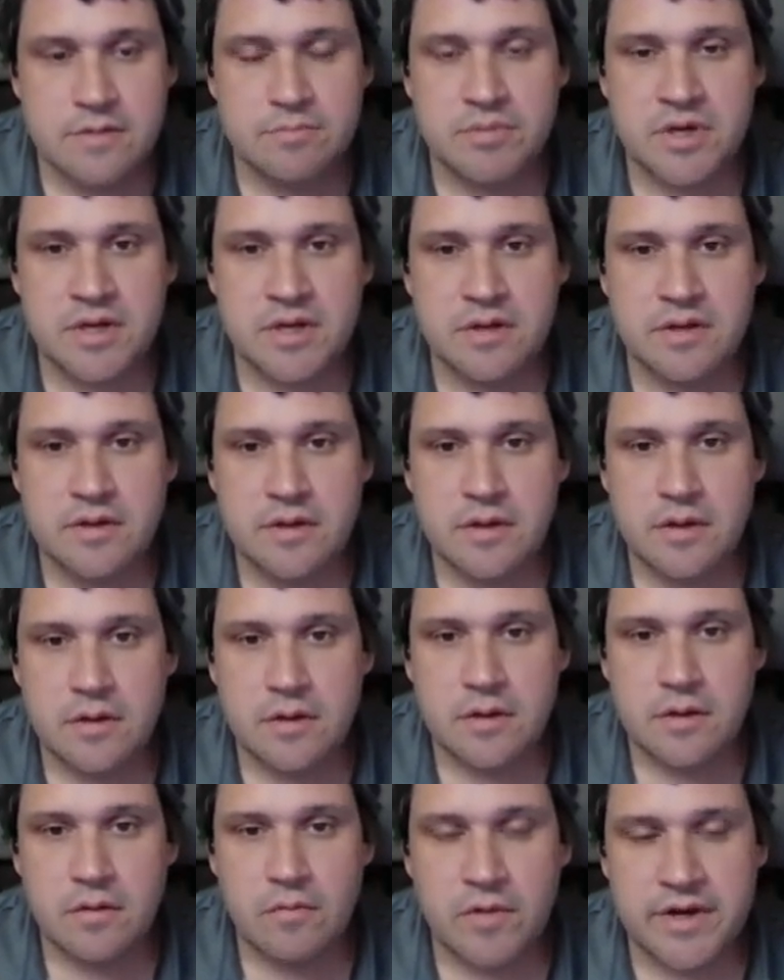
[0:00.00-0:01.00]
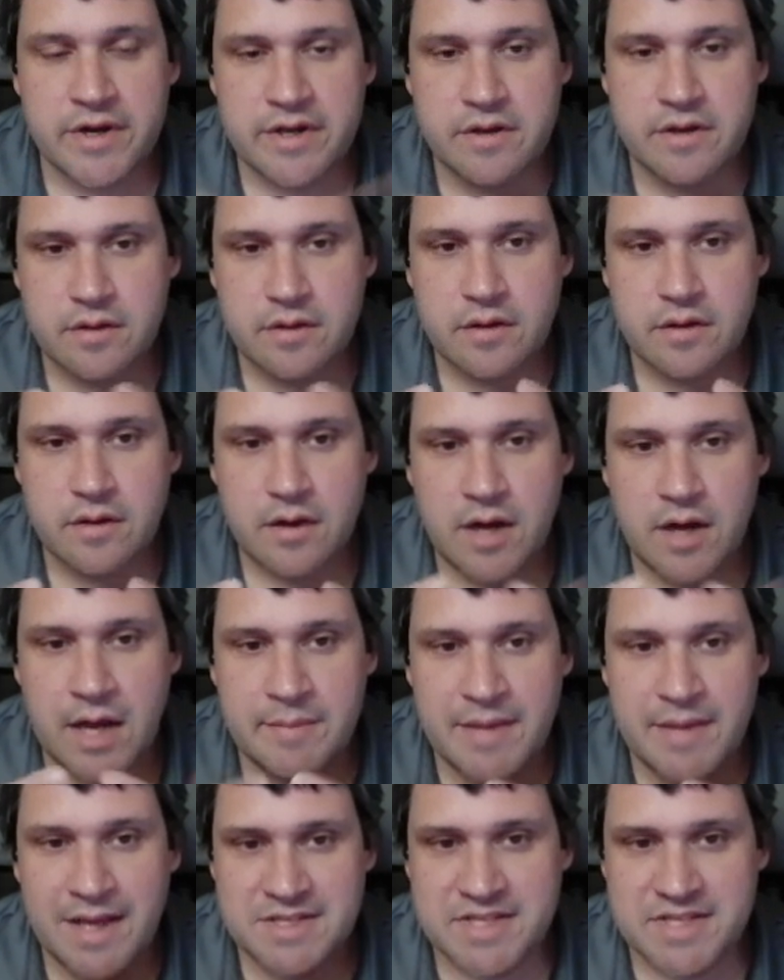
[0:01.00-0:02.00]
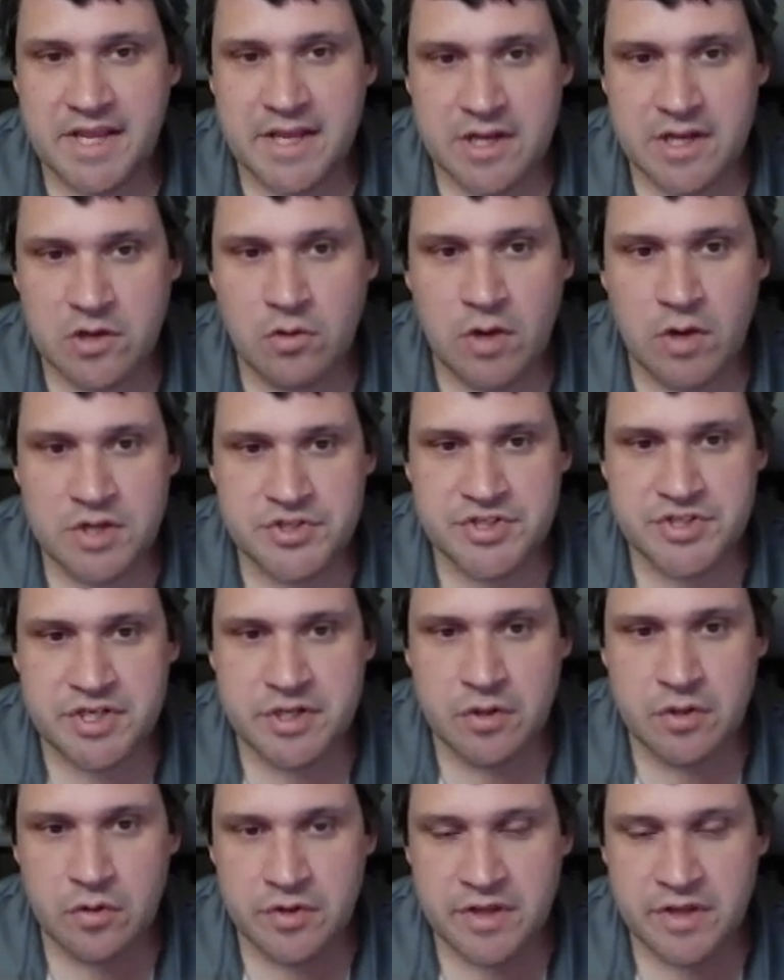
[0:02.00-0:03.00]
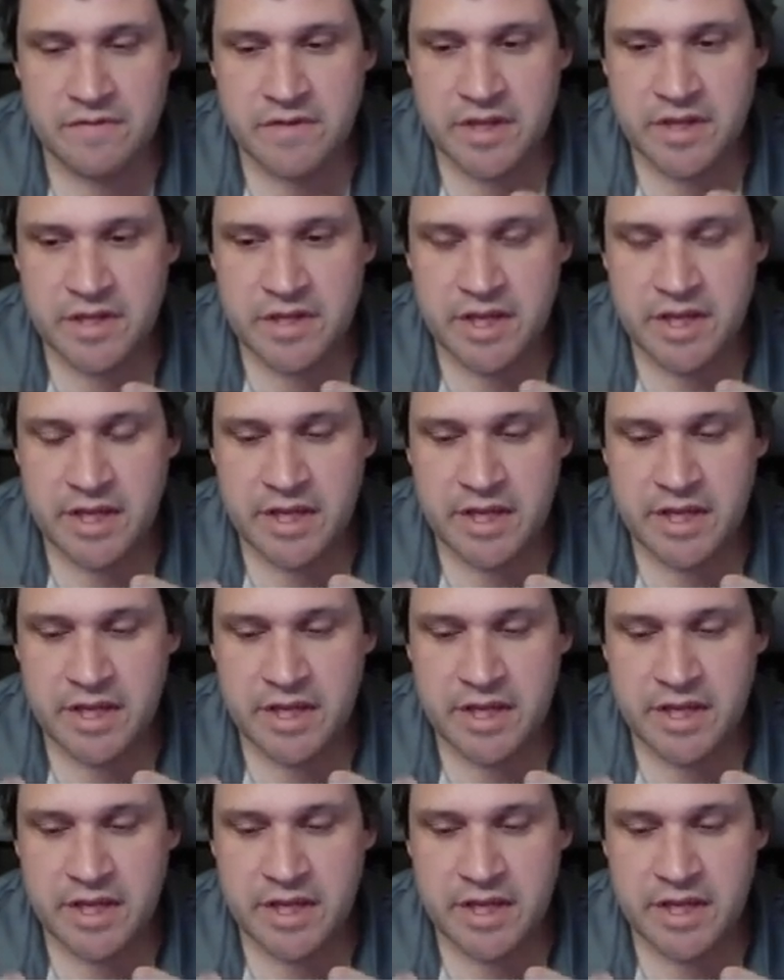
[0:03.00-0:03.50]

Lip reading: But when I'm asking it a question or giving it